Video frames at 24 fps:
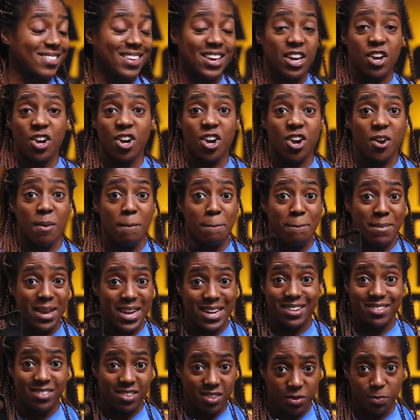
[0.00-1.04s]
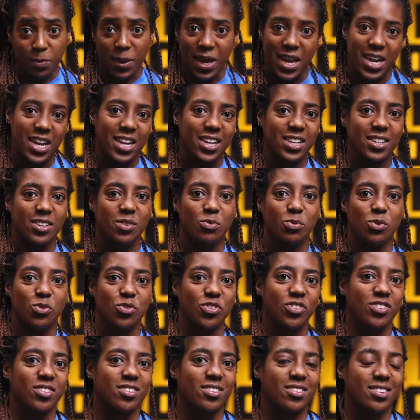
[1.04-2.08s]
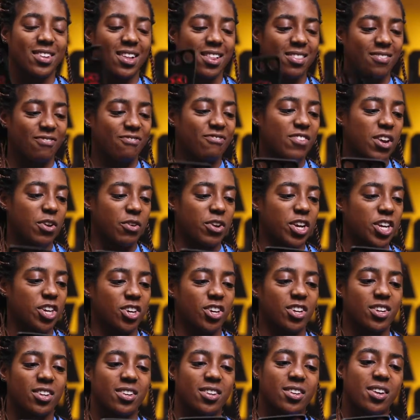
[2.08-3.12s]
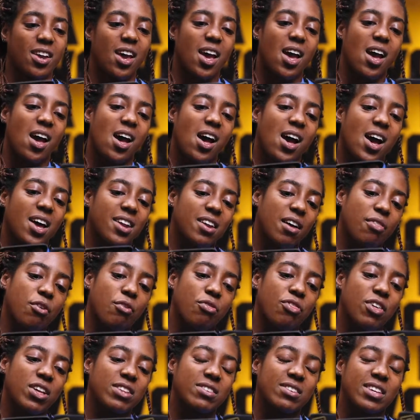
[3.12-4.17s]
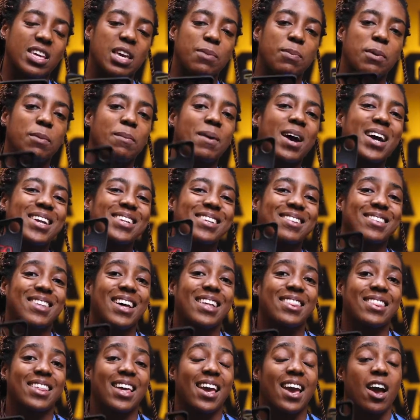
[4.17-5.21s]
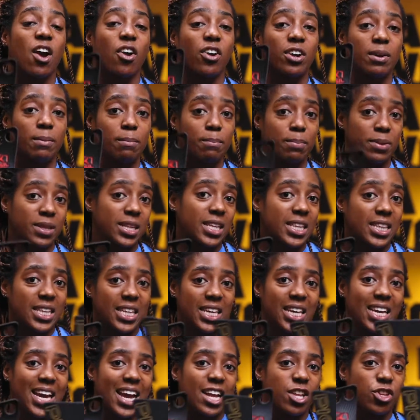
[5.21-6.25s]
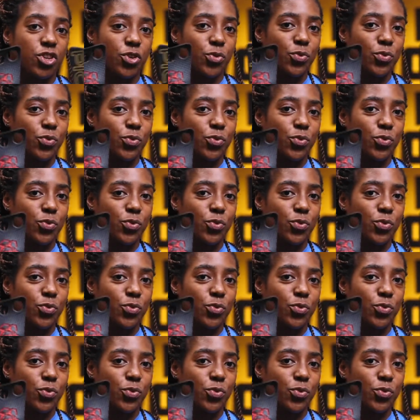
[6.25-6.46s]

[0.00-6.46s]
they are made in Spain, which is very good. Another thing to keep in mind is that they are completely and